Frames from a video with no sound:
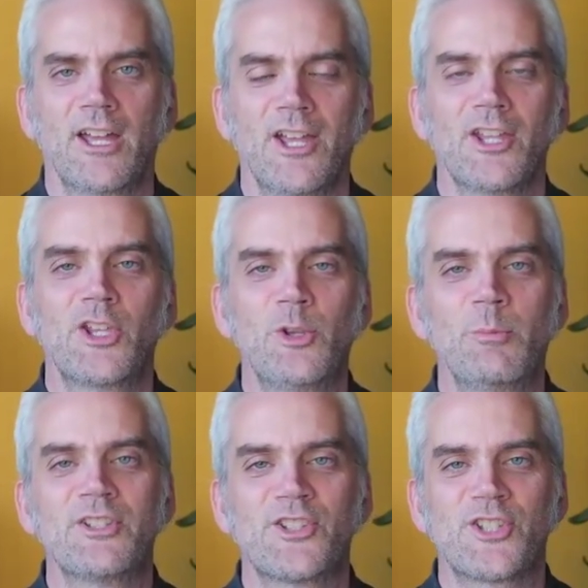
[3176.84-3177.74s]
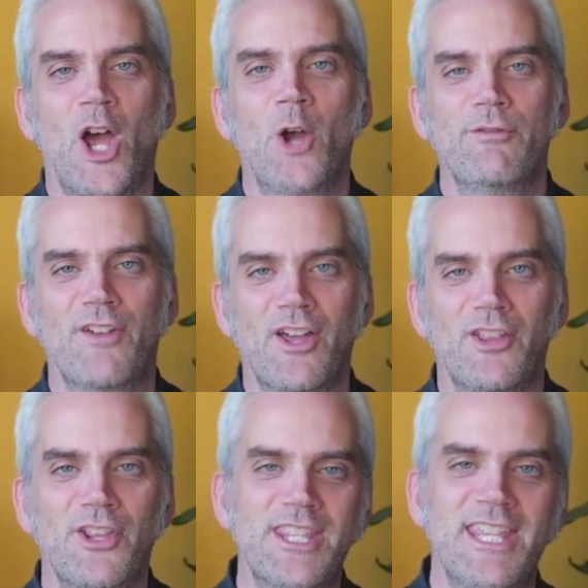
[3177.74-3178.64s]
Humans over
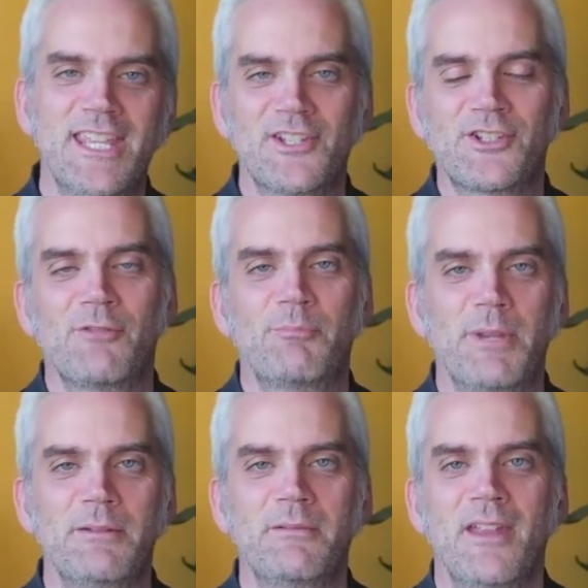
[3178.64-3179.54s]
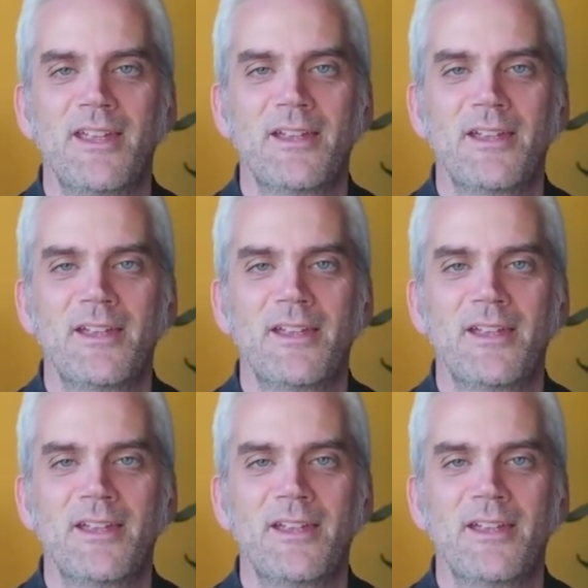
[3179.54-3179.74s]
the years have been